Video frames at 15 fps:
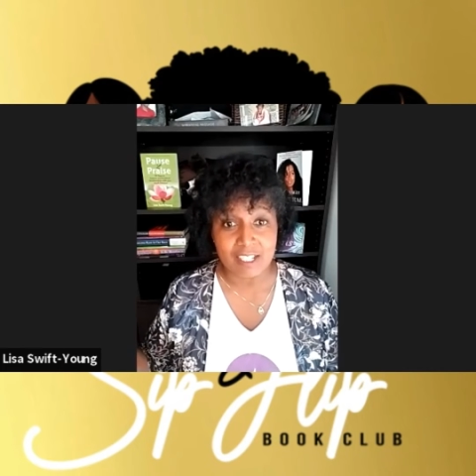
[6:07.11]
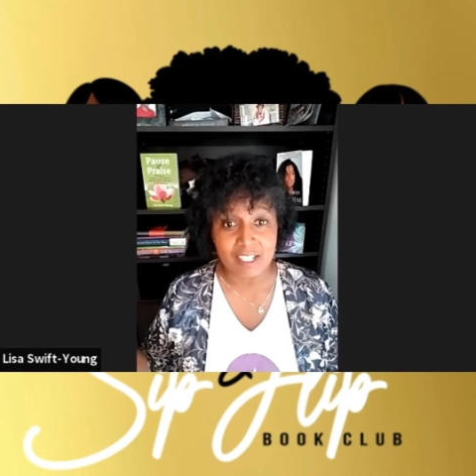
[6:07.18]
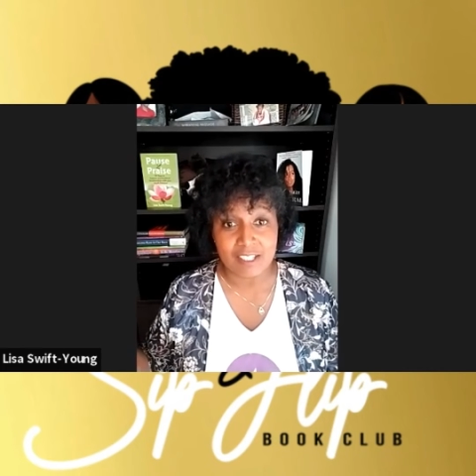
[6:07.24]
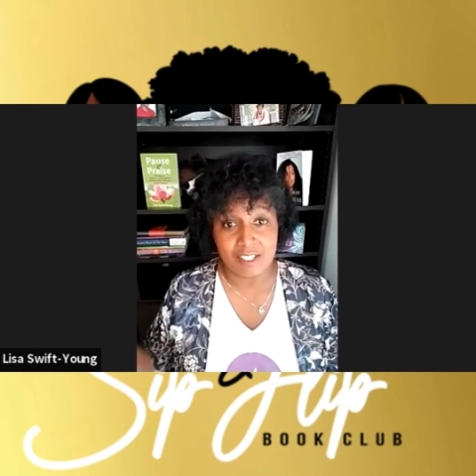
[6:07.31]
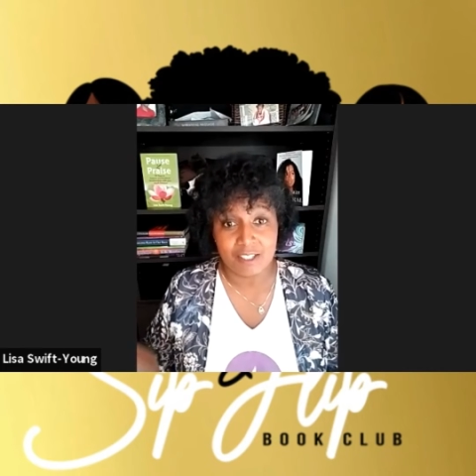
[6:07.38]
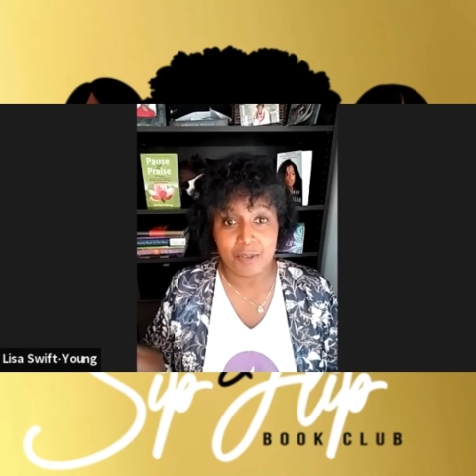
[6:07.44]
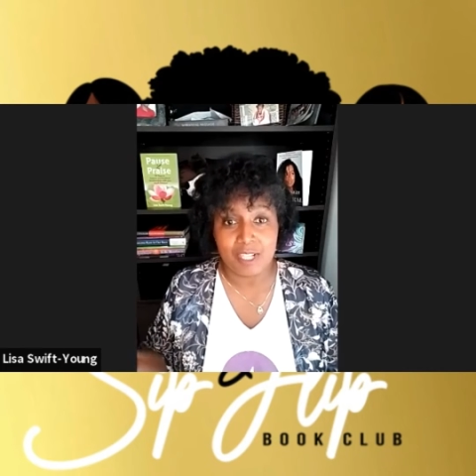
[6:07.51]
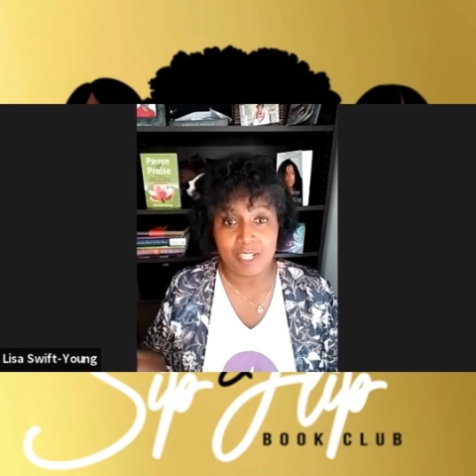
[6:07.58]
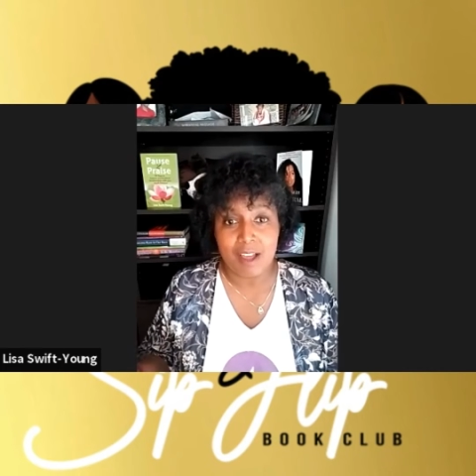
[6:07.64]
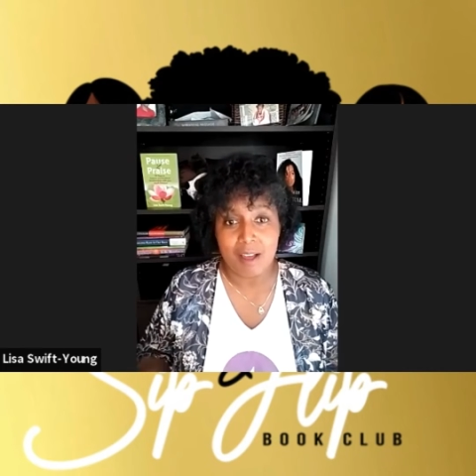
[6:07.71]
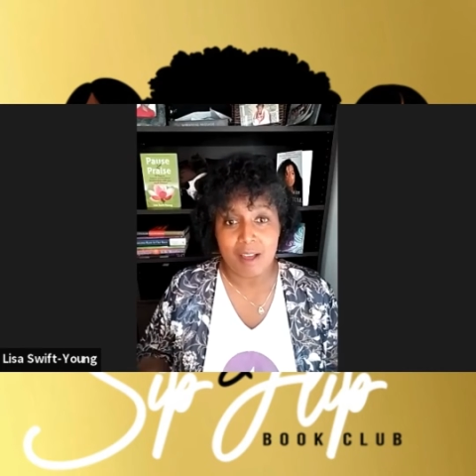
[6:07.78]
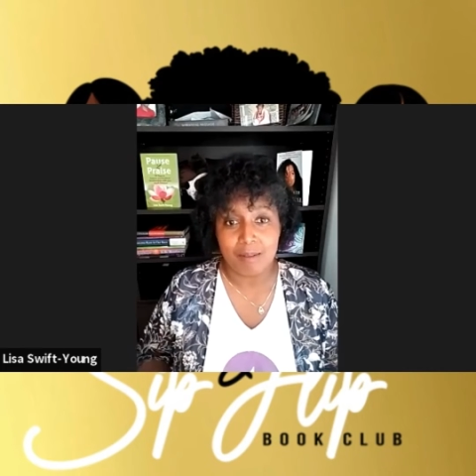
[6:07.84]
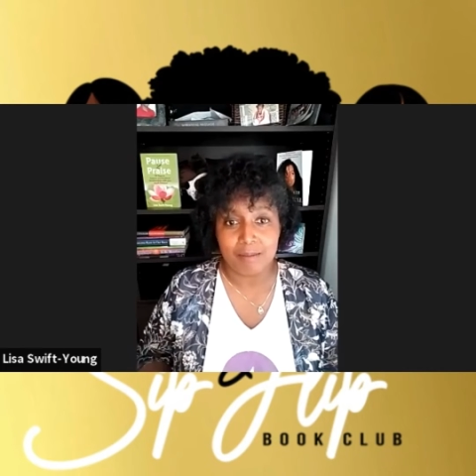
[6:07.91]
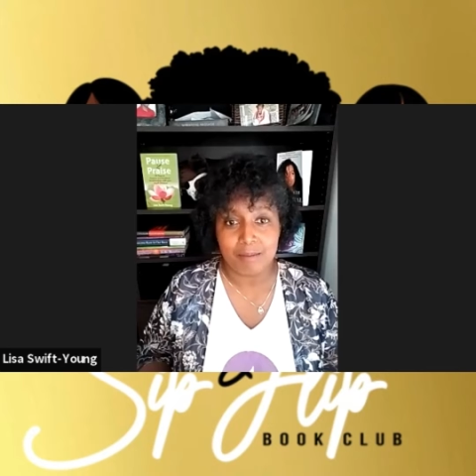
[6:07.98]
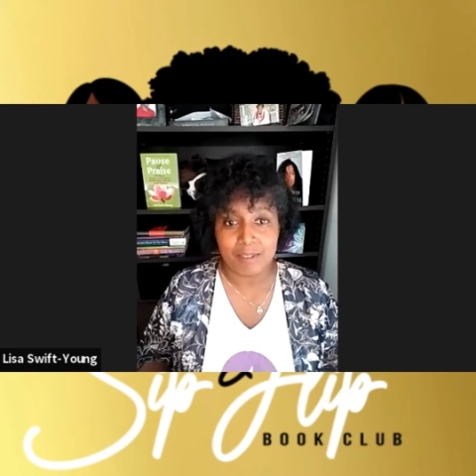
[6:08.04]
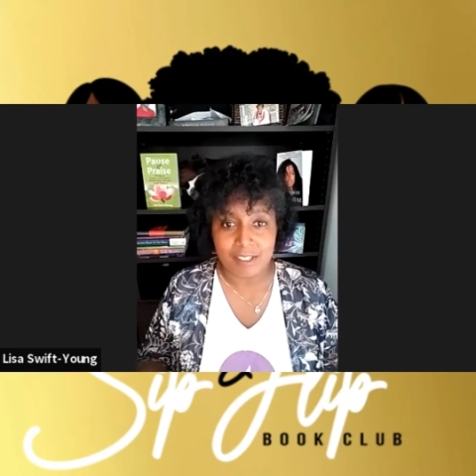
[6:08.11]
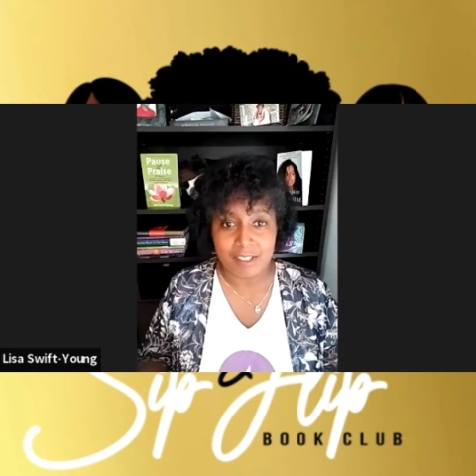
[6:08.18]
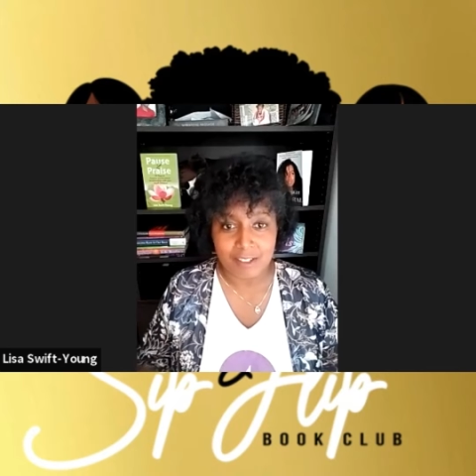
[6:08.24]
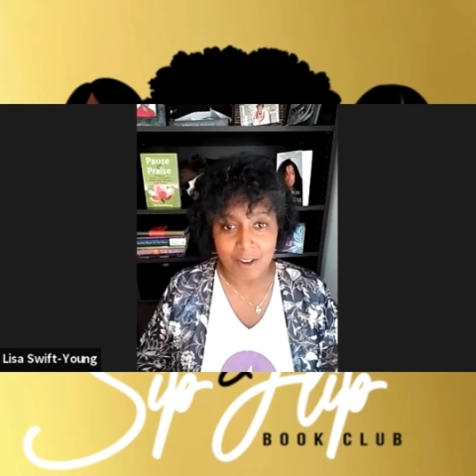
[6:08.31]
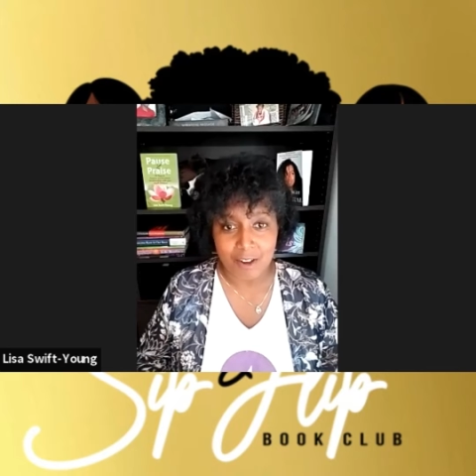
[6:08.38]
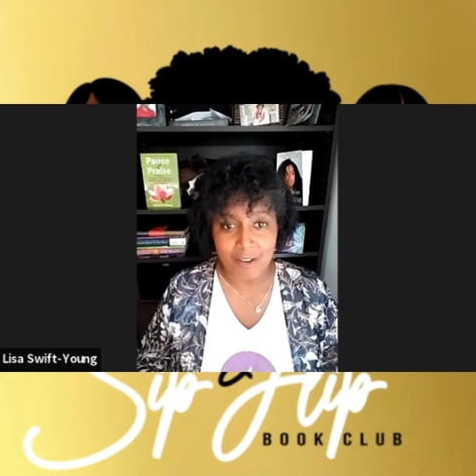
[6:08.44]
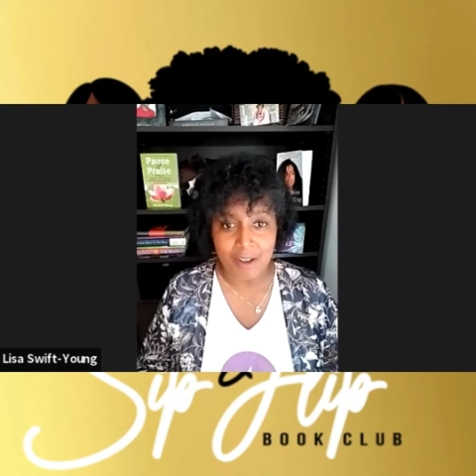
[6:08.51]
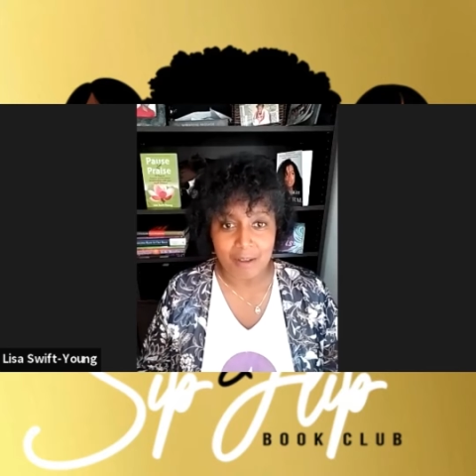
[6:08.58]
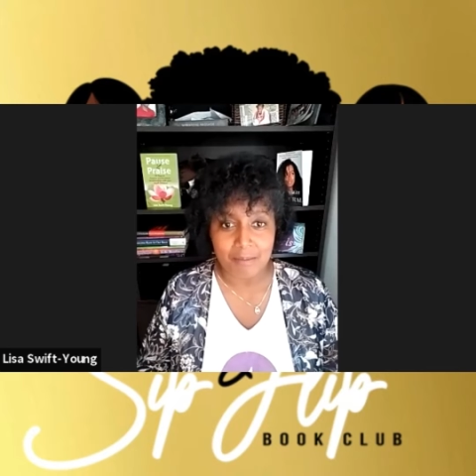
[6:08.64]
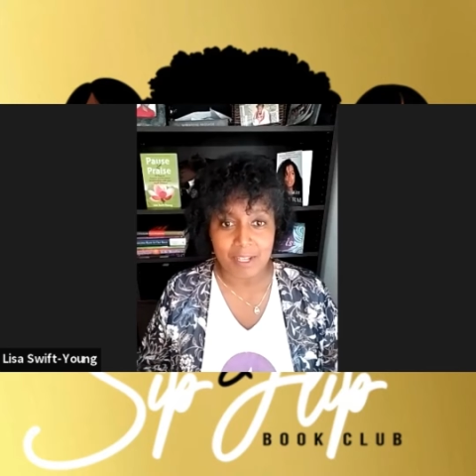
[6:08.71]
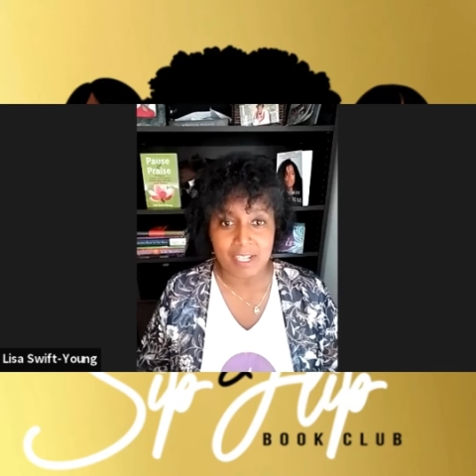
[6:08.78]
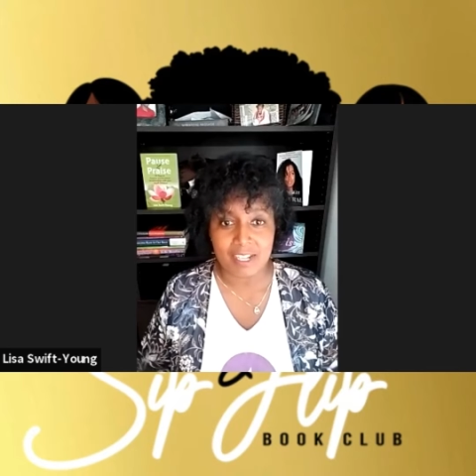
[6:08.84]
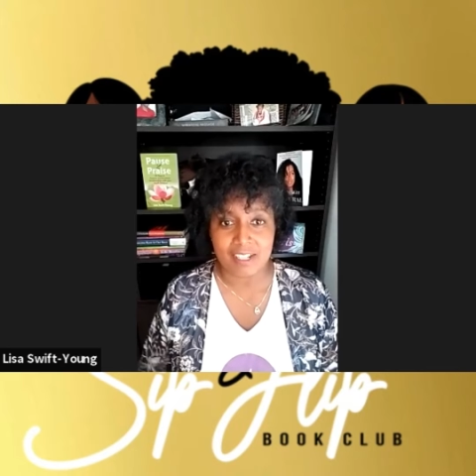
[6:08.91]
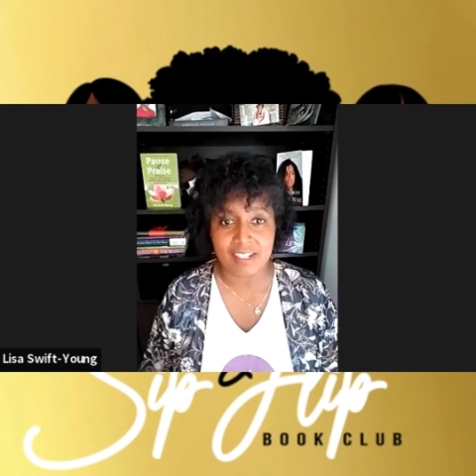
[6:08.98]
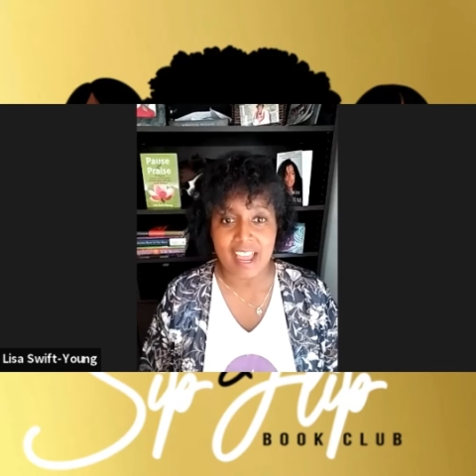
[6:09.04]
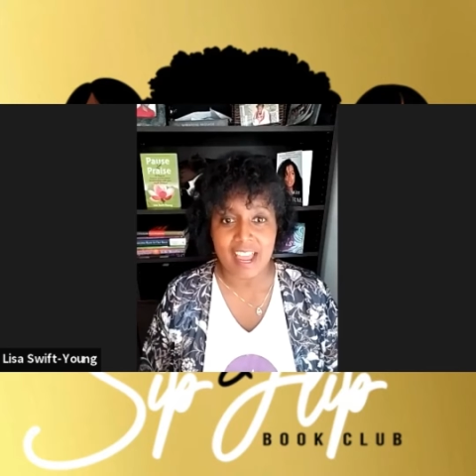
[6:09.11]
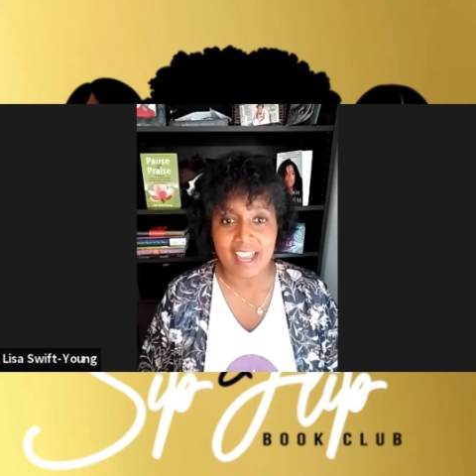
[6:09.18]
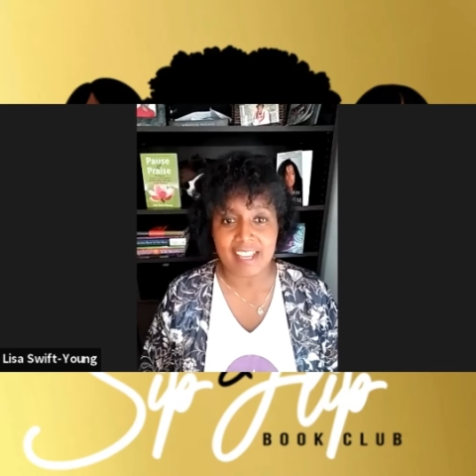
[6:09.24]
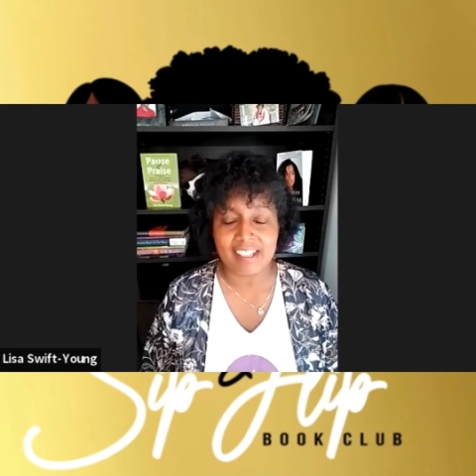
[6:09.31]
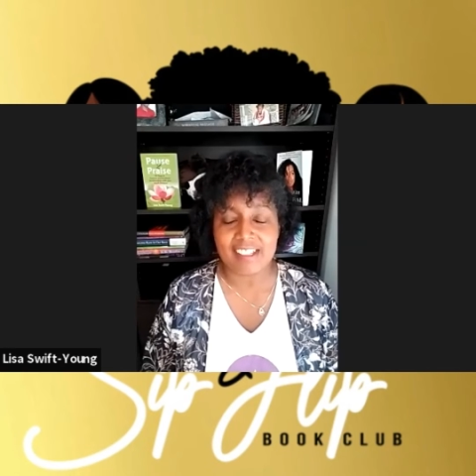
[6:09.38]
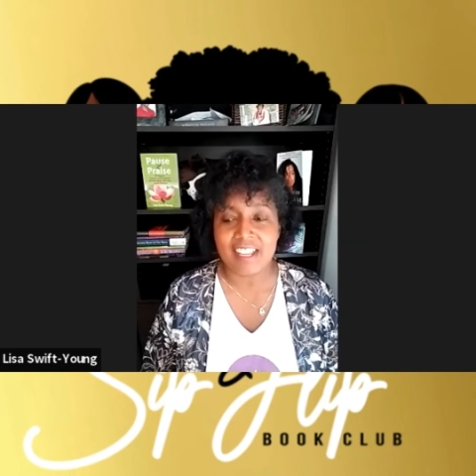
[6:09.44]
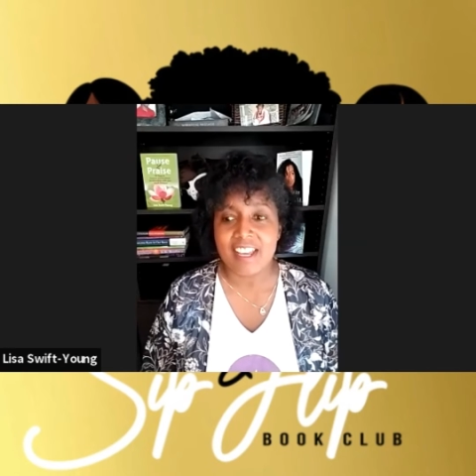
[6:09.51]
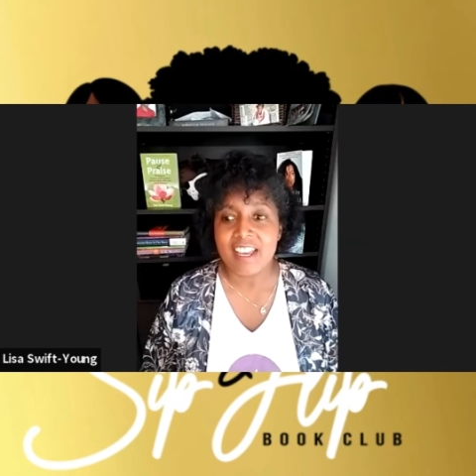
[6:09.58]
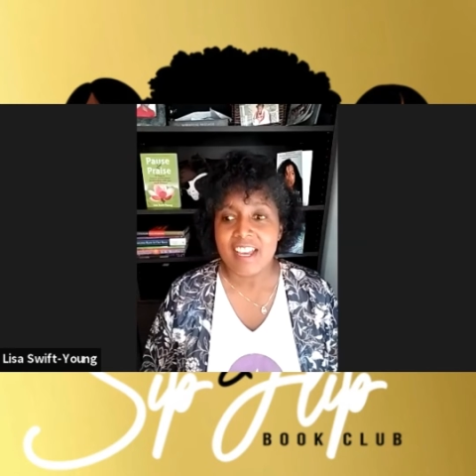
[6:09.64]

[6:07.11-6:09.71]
because 3 times, how many days.